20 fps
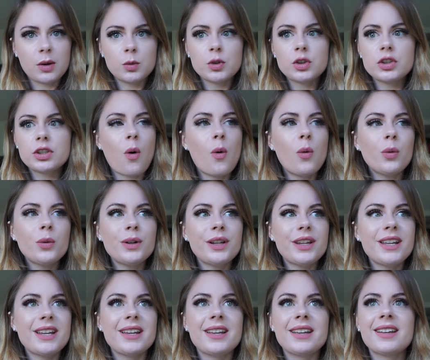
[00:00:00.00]
It was
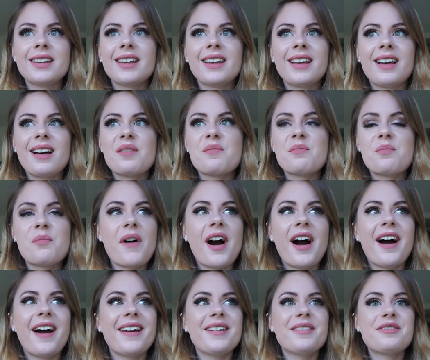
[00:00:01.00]
only
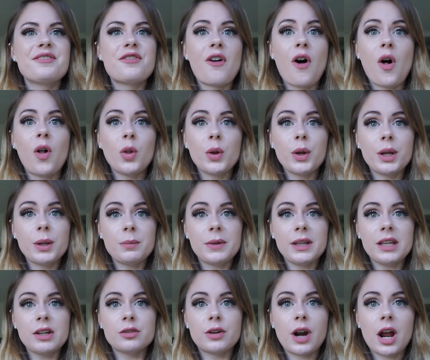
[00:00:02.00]
by following
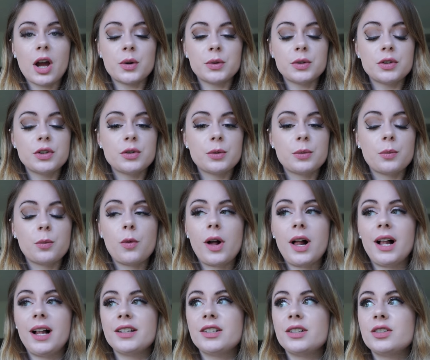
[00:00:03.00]
me around
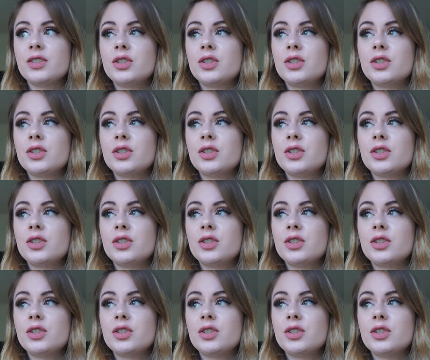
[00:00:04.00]
while